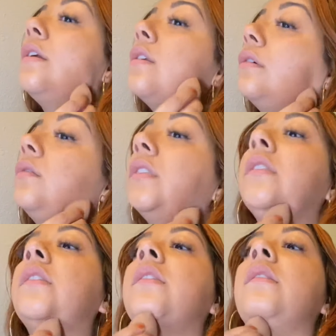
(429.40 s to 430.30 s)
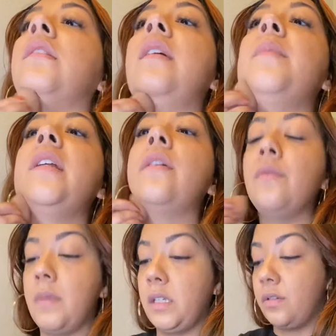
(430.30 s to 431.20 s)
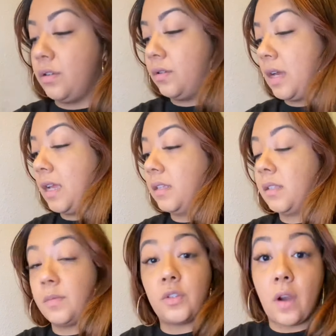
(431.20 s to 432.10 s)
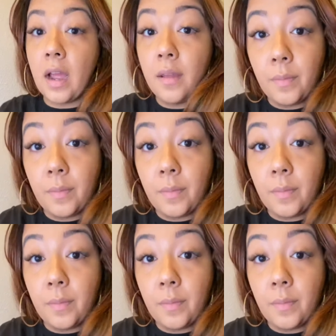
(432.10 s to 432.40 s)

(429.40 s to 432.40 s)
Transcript: know, just let me know. Make sure you guys subscribe,